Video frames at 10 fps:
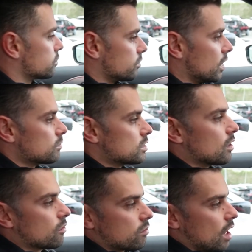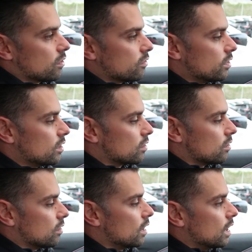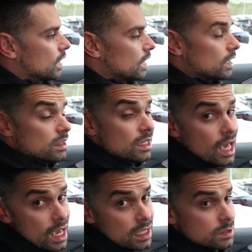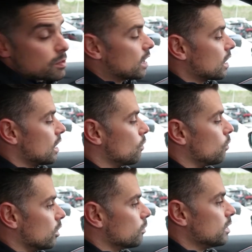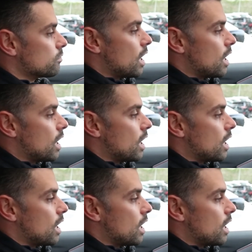trims around the vehicle. In the A spec, it will be